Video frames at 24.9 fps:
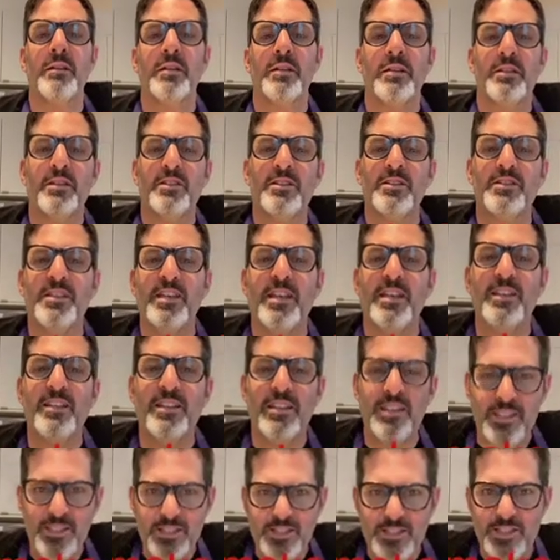Good day,
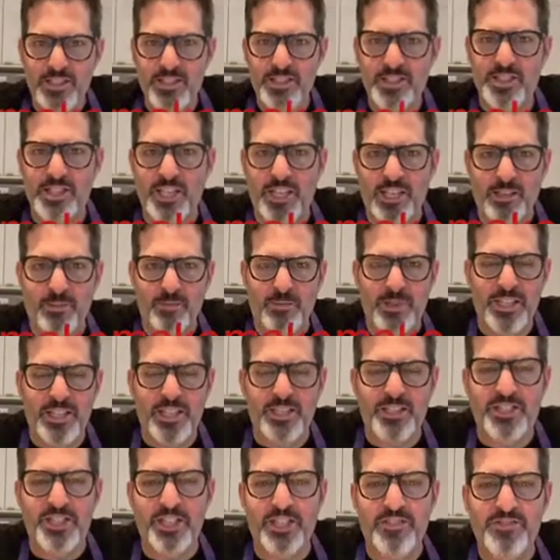ladies and gentlemen.
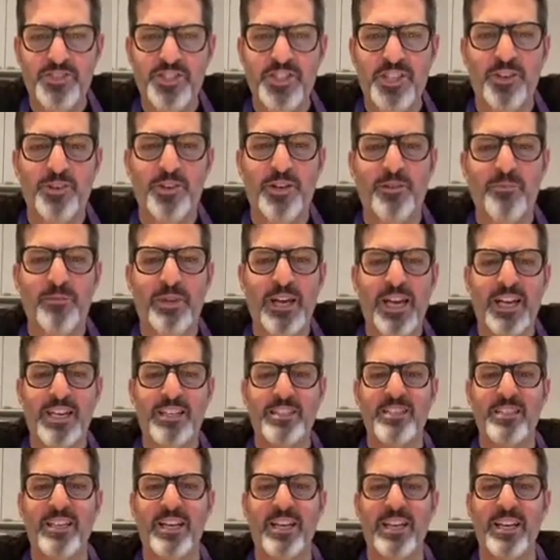It's Chef Jonah
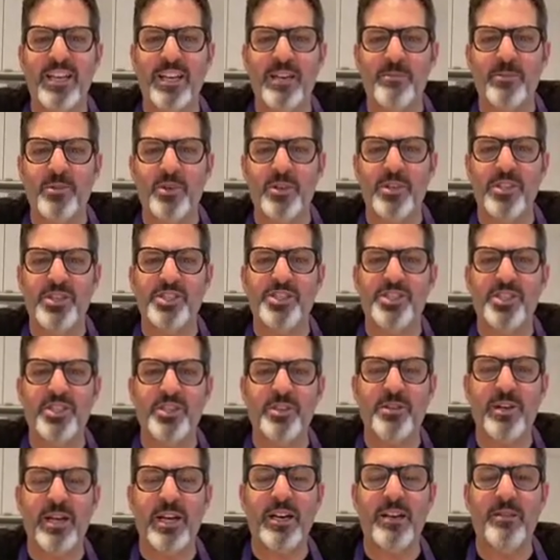back today, and I'm going to show
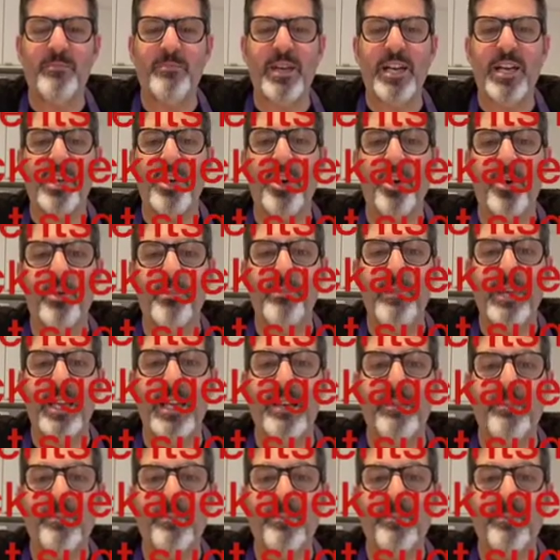you how to make homemade